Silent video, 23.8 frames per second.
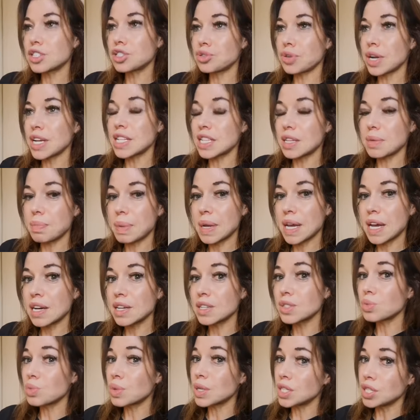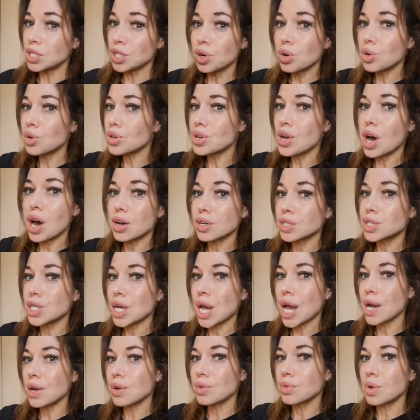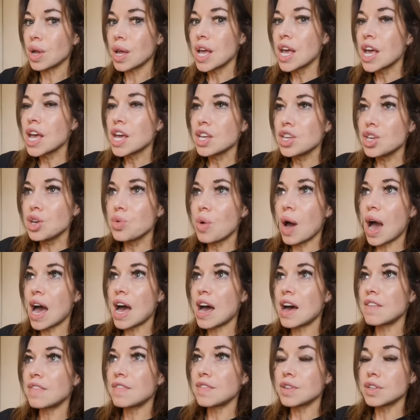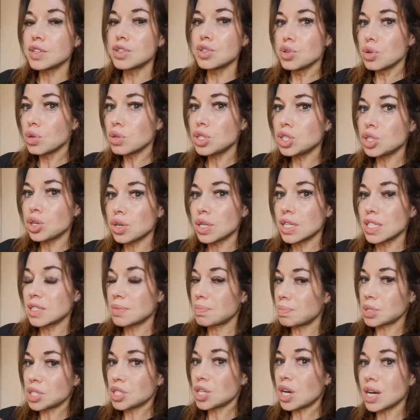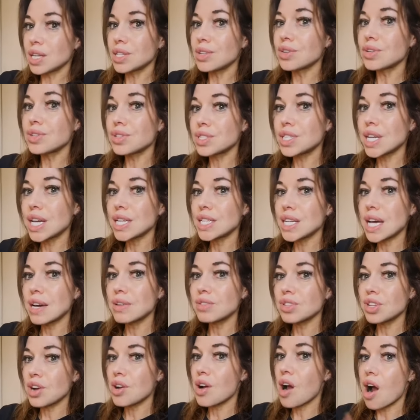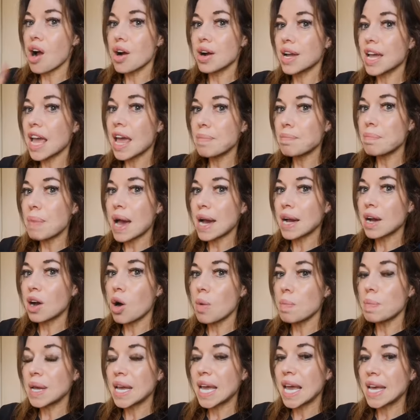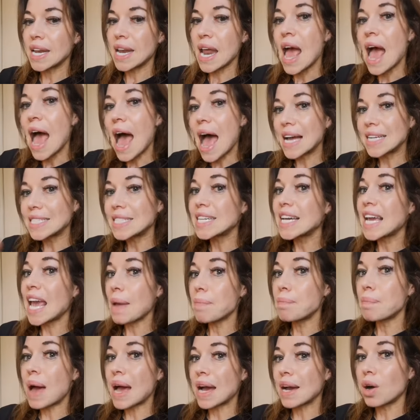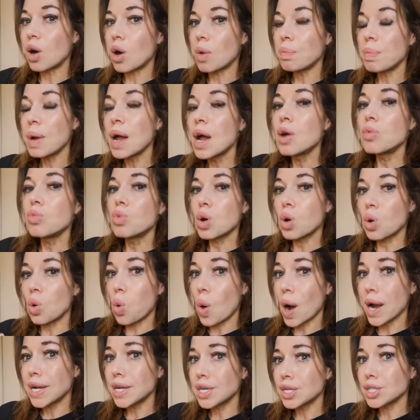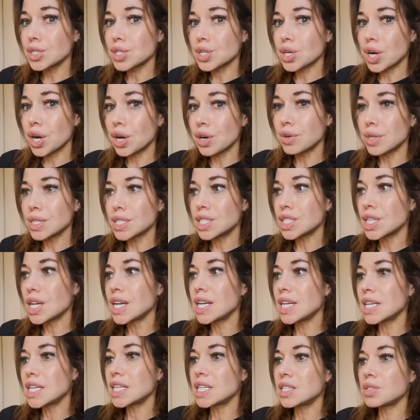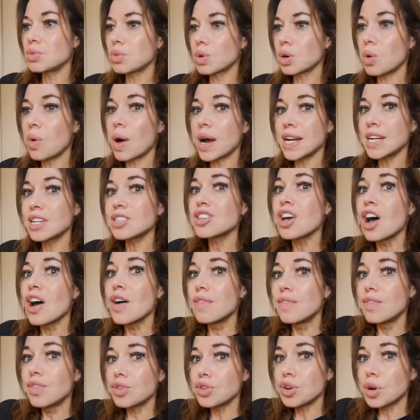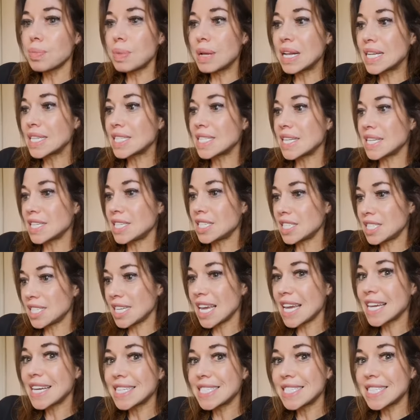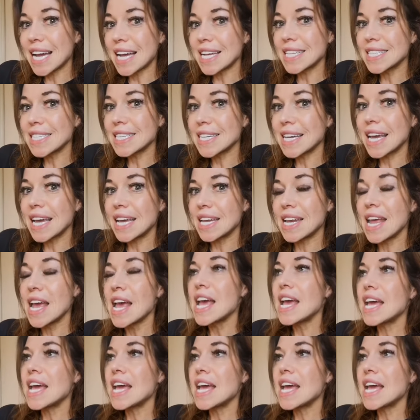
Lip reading: strength. Because when you're knocked down, you have no choice but to either stay down there or get back up again. And to get back up requires courage. It requires vulnerability to take a chance again.